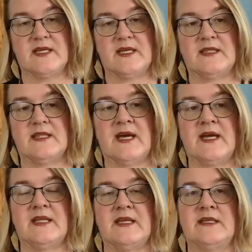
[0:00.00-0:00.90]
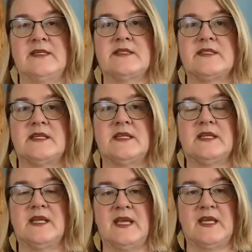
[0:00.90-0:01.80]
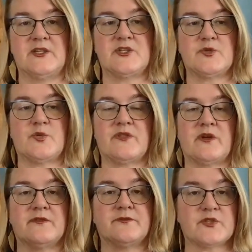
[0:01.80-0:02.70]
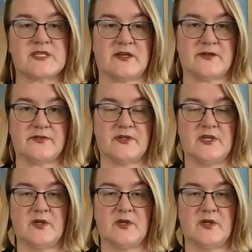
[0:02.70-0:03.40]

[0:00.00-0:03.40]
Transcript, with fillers: and that is engaged with our full self,